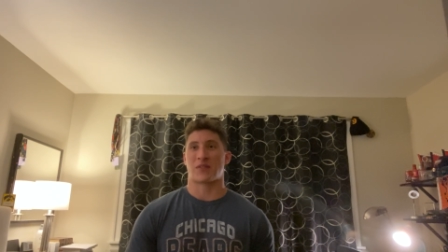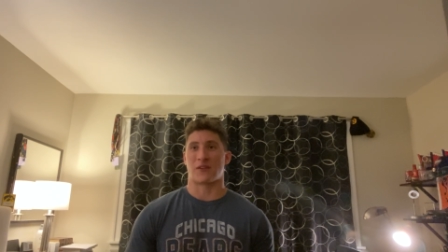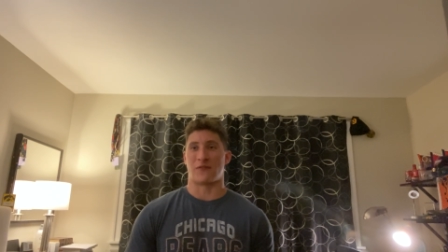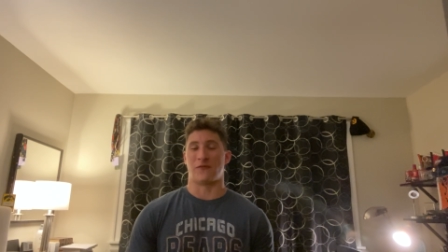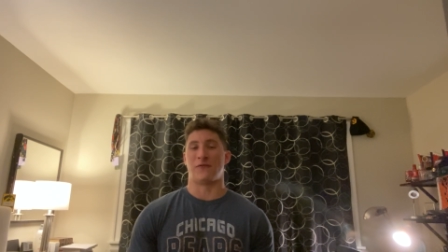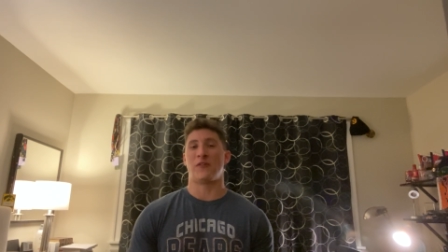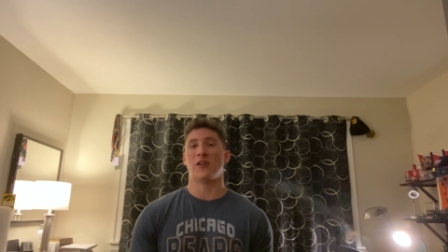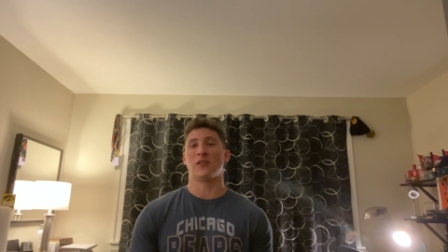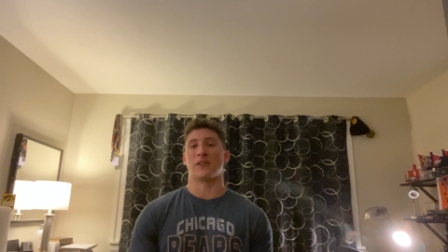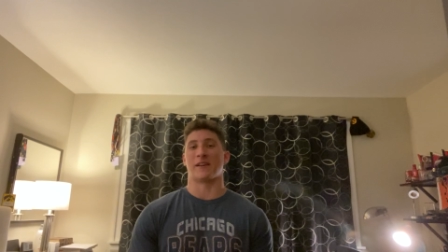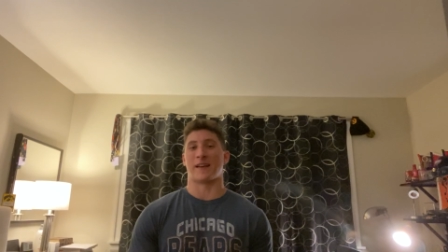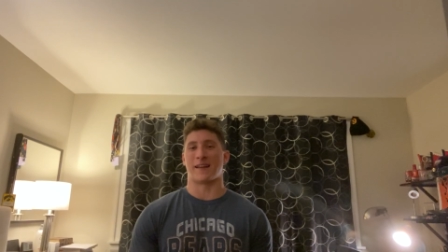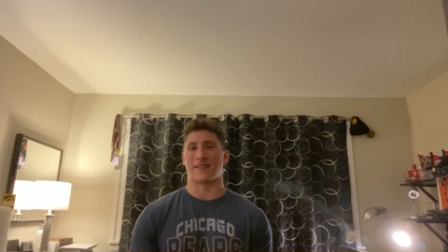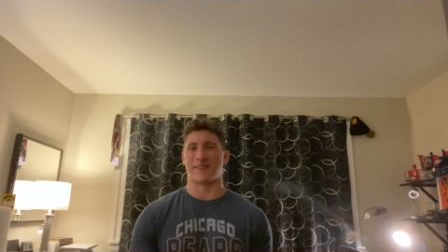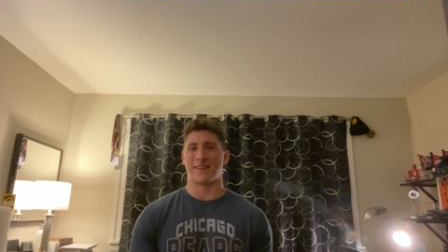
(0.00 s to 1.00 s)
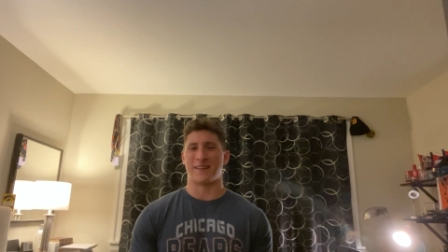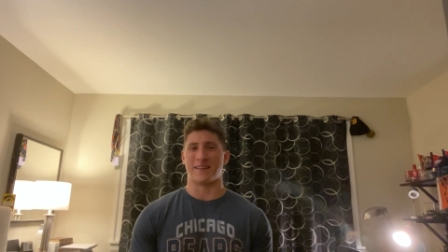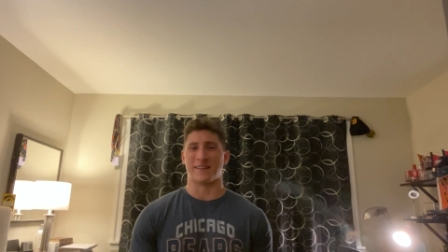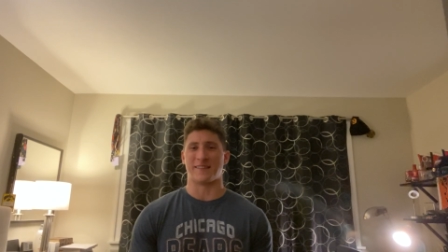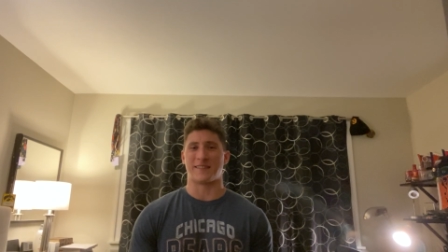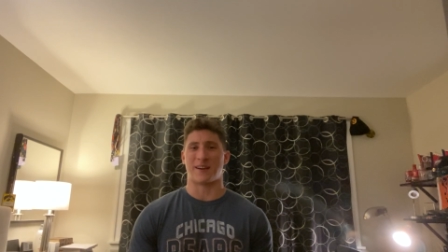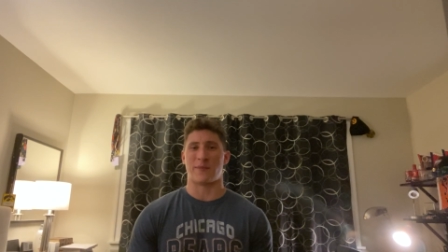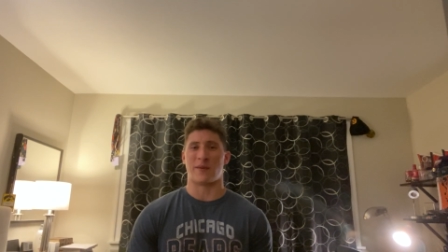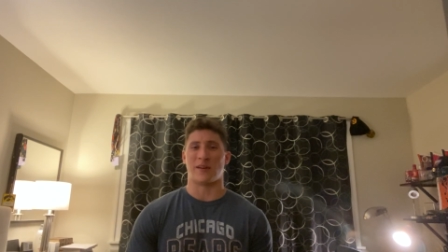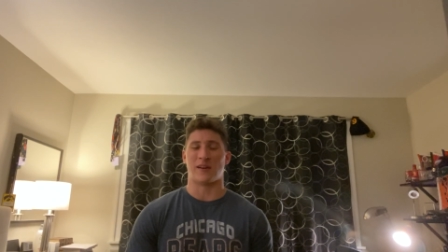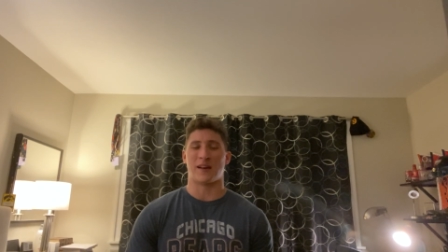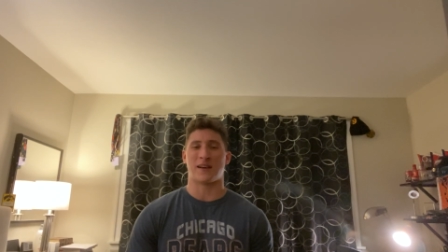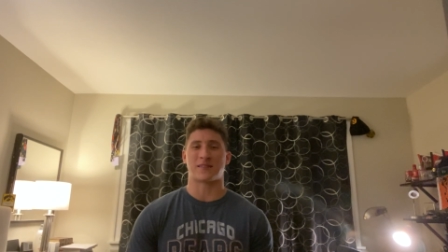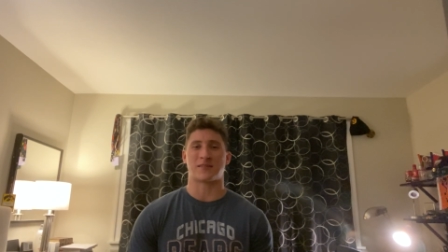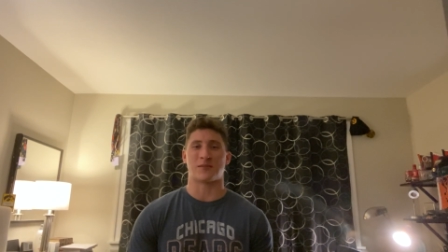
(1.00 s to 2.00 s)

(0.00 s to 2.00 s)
feeling, at least. I mean, it has